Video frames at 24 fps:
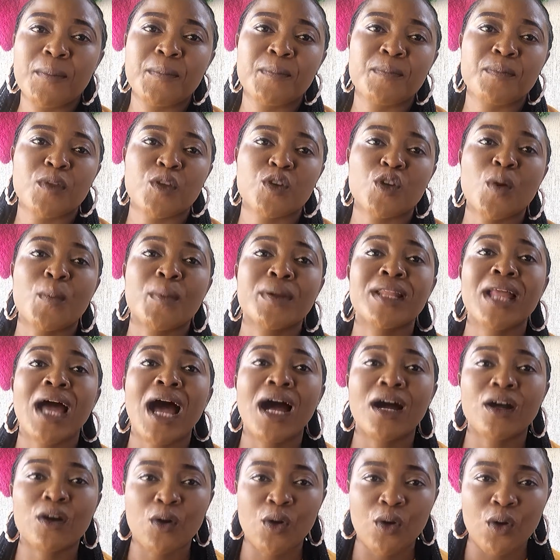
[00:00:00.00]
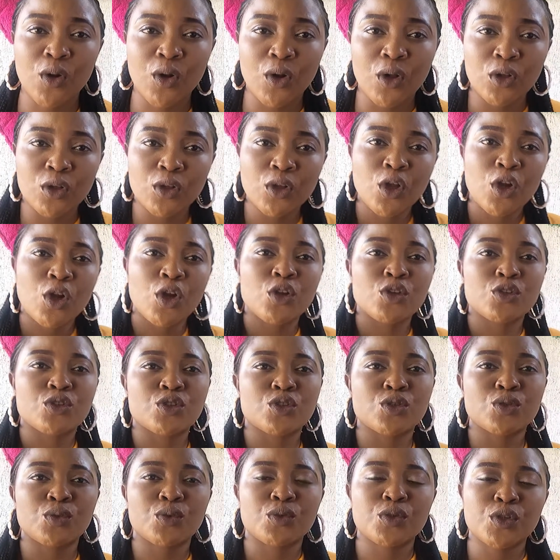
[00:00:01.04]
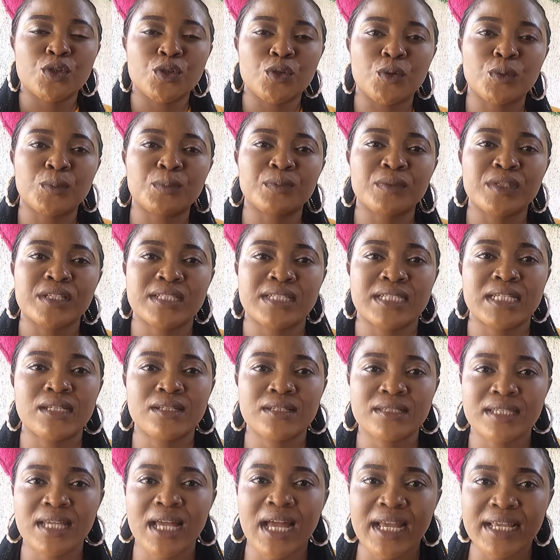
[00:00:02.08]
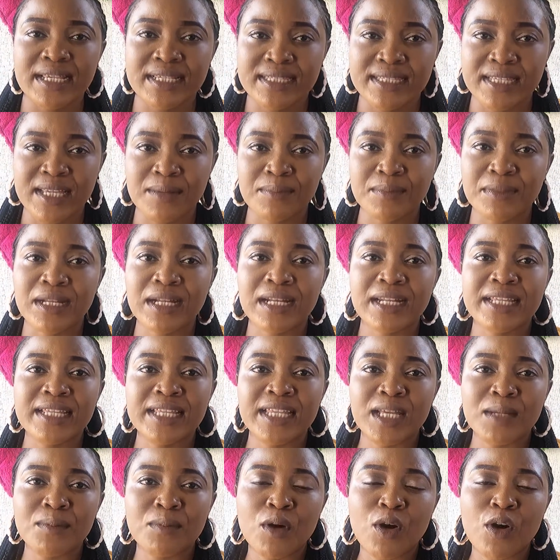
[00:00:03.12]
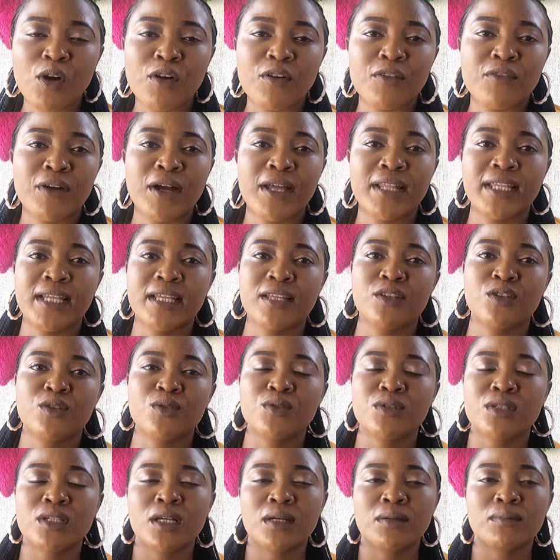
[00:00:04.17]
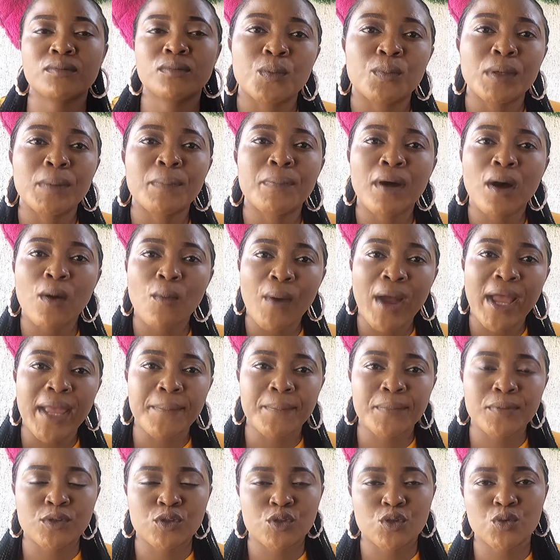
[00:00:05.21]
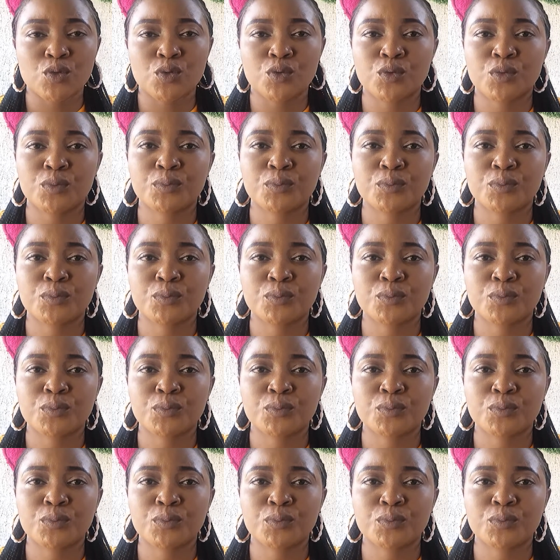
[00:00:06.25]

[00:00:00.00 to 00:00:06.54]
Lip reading: rubbing alcohol to sanitize them, clean them off, and then use paper wipe to